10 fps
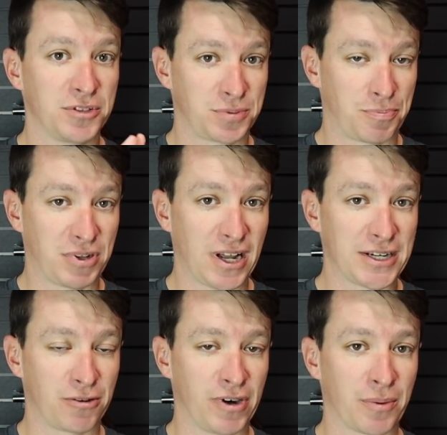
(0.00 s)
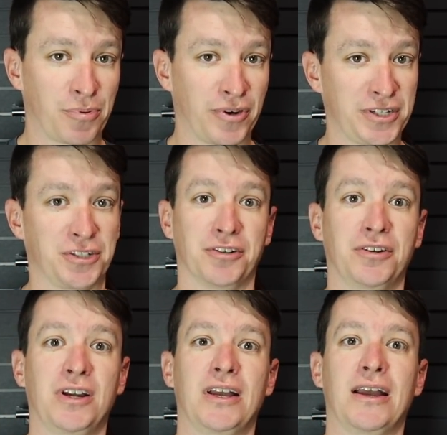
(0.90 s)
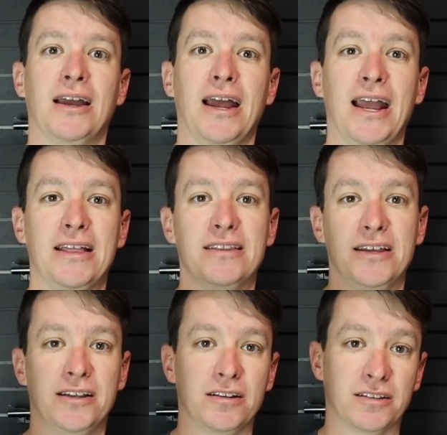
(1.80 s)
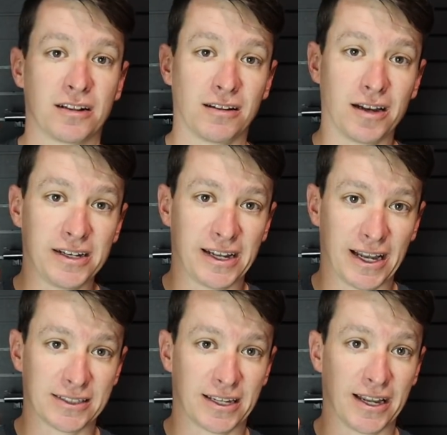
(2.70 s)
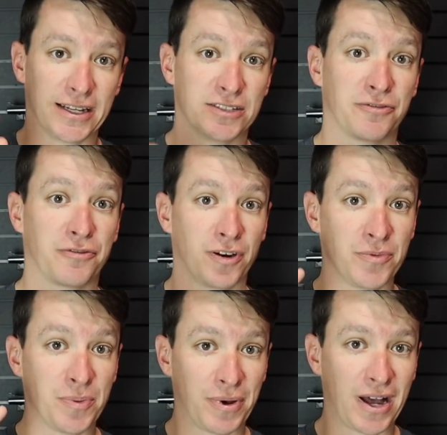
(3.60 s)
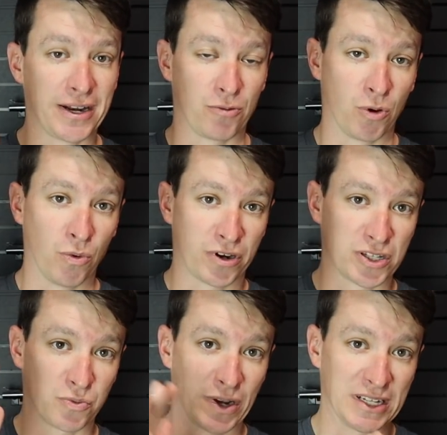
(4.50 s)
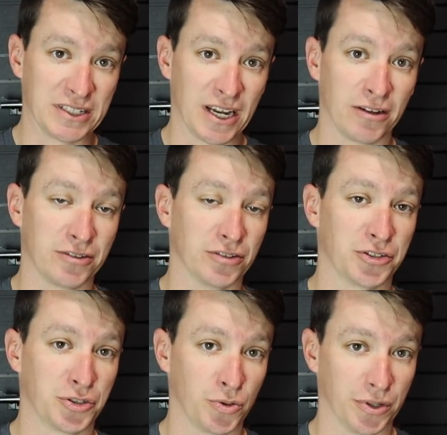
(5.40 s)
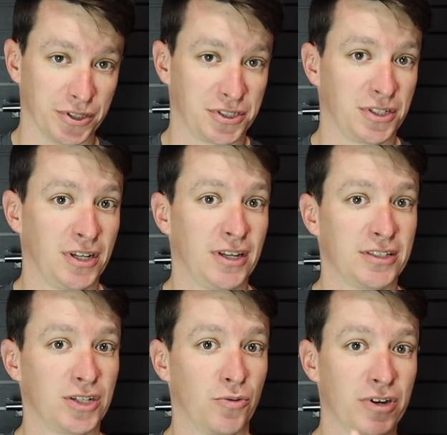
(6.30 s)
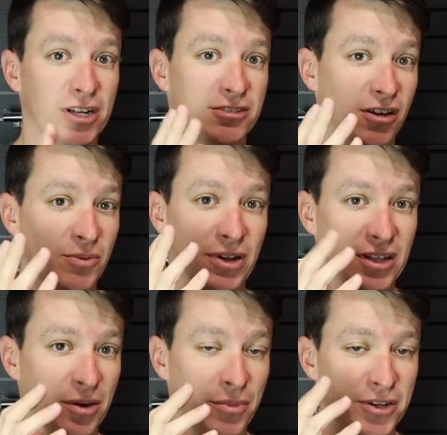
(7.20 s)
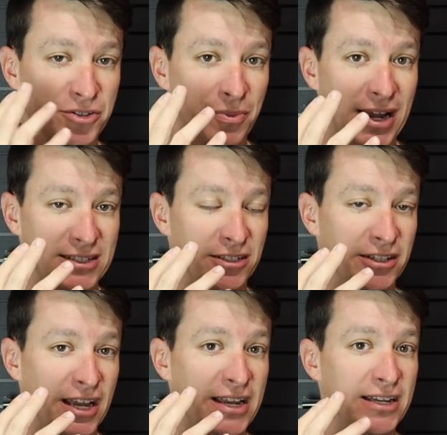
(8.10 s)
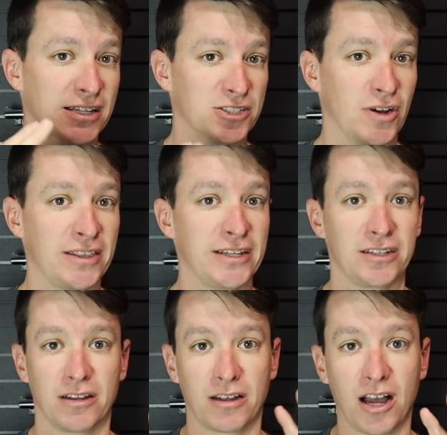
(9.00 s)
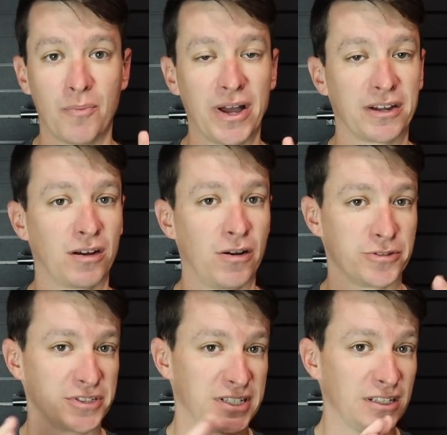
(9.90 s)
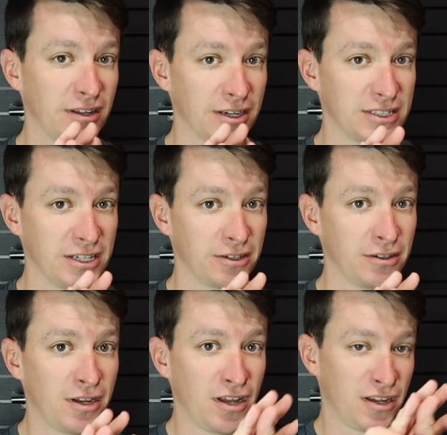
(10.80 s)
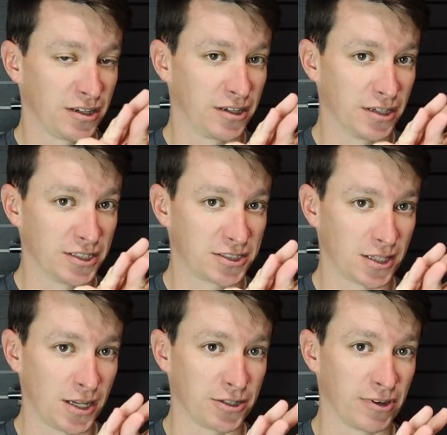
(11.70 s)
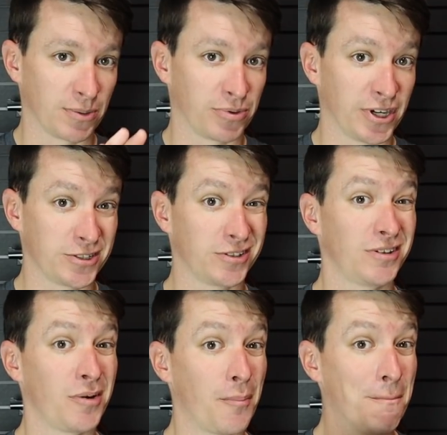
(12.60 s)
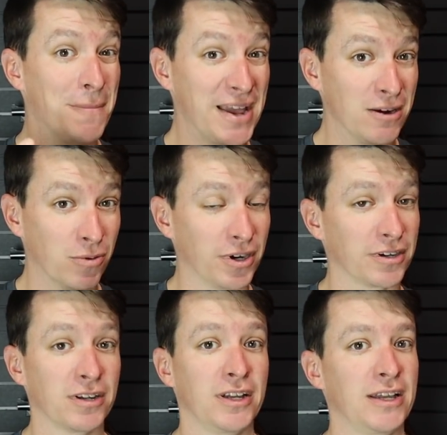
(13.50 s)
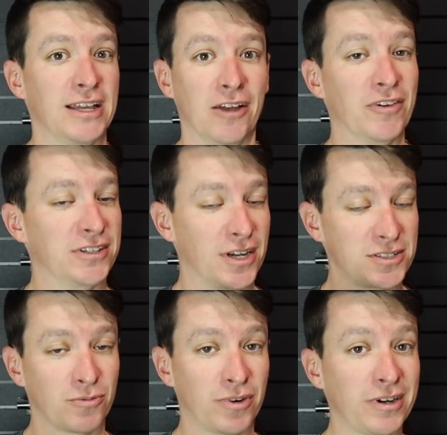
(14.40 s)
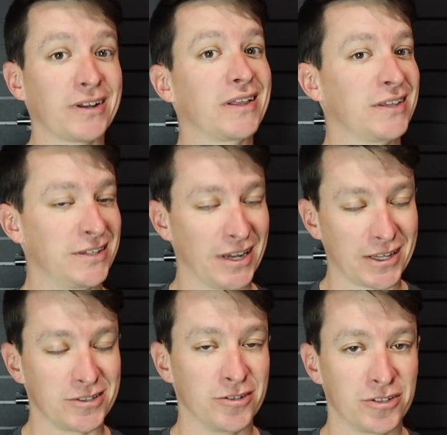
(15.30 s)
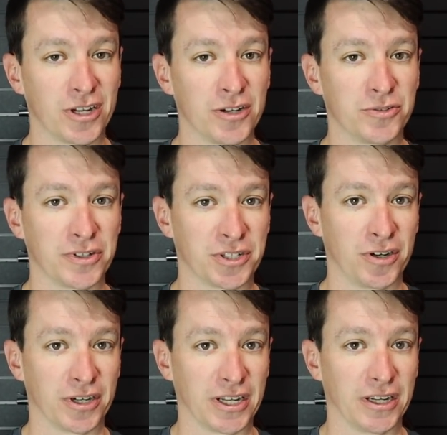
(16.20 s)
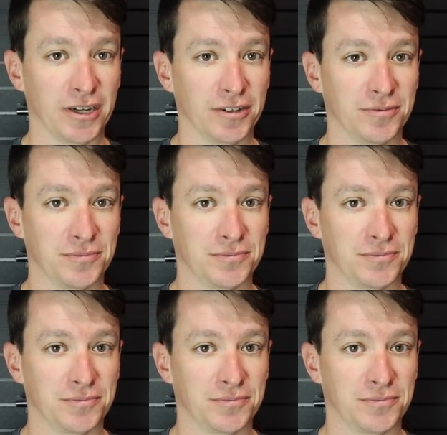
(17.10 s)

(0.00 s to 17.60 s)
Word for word: apply direct pressure, and then the clotting cascades from the body will work its way down to the source. So we're not talking about a lot of muscle mass here in the hand. So I think combat gauze or Celox here, good solid direct pressure may work. If it doesn't work, then yes, you should go to a tourniquet here.